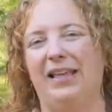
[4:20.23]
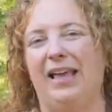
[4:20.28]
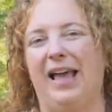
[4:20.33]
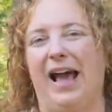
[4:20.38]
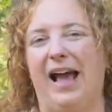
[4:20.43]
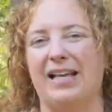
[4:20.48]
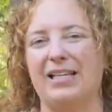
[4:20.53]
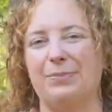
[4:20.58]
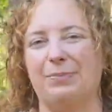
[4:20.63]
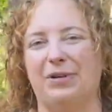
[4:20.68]

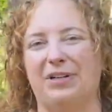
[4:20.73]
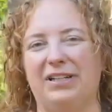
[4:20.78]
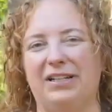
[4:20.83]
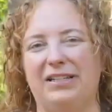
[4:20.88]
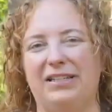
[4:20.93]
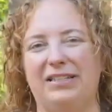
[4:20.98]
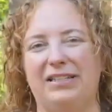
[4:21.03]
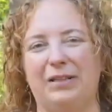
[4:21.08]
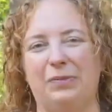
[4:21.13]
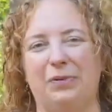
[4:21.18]
Aspirin is
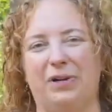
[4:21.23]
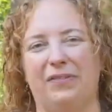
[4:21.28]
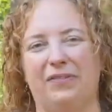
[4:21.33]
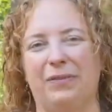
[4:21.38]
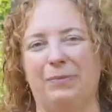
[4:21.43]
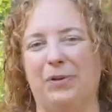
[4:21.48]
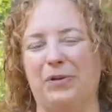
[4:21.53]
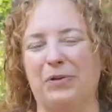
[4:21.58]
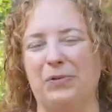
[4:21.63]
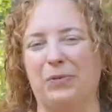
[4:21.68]
still one of
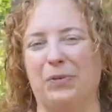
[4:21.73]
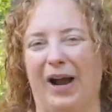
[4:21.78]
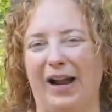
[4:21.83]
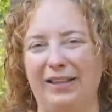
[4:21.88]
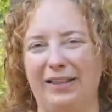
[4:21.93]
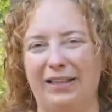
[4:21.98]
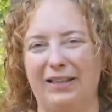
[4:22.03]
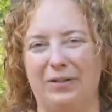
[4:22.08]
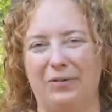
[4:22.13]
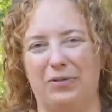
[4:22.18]
the most
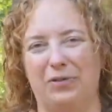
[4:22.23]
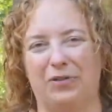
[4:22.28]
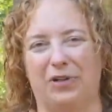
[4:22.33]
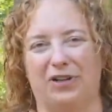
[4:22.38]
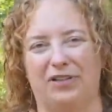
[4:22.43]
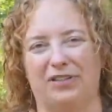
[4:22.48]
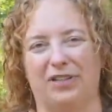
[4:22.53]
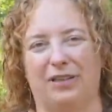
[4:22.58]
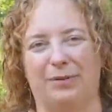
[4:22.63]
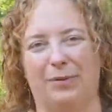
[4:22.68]
widely used
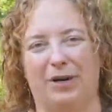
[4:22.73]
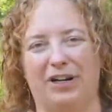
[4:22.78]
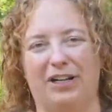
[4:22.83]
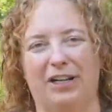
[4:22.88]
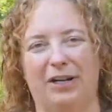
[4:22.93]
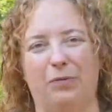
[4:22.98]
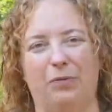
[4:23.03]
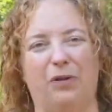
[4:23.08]
drugs on the market,